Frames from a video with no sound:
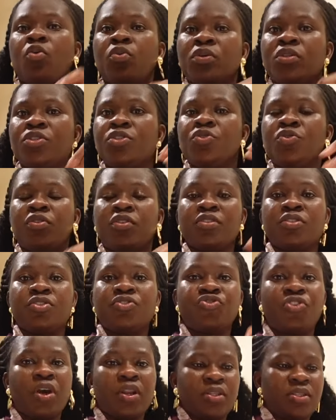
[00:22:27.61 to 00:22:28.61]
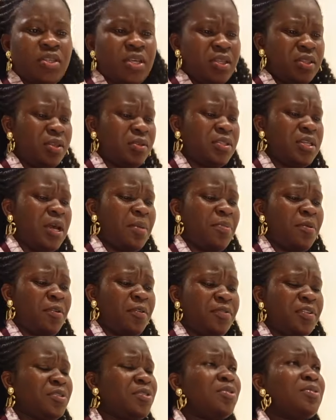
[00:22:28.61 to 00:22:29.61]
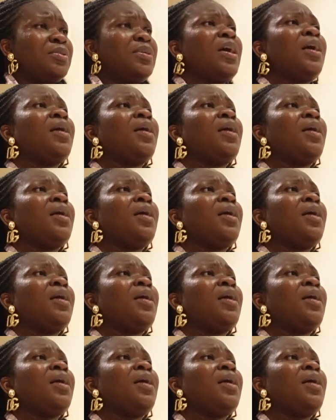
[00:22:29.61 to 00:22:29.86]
always do this, try to take the top off. There's no